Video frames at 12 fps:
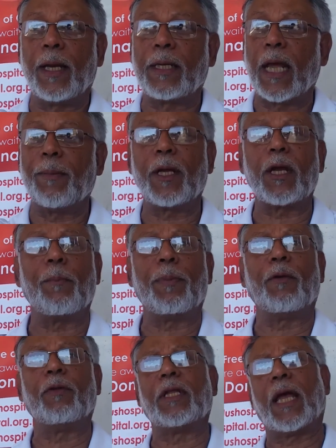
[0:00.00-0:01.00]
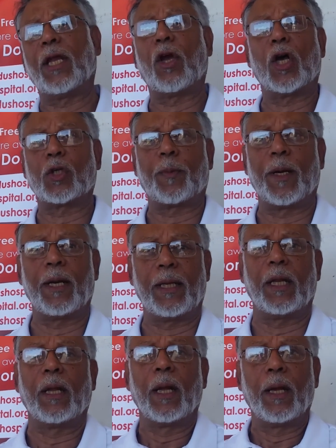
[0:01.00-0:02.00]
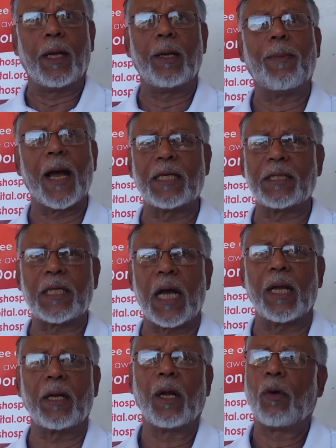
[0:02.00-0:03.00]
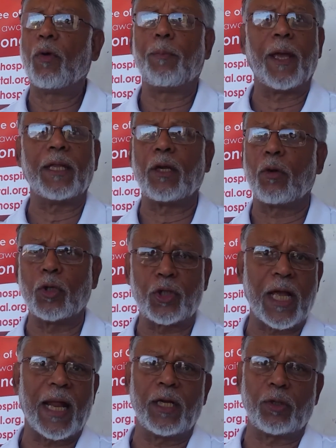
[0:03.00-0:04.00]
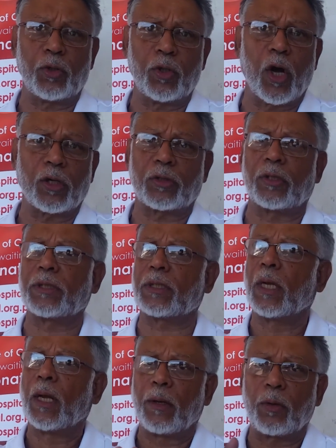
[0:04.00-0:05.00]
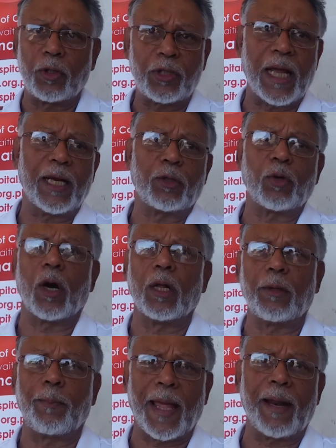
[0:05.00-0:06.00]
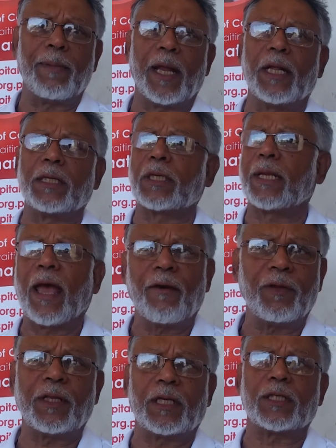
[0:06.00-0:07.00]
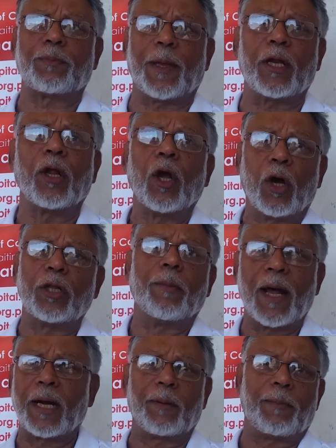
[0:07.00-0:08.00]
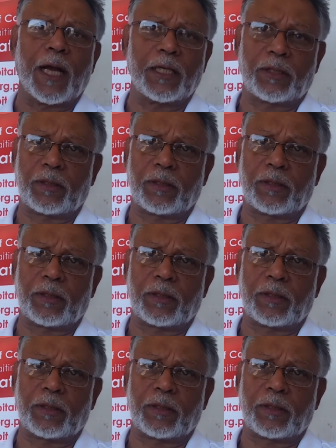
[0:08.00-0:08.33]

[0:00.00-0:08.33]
can be compared with any hospital in Pakistan. We pay the good salary to doctors, good salary to all the paramedics, and everything is paid in the marketplace.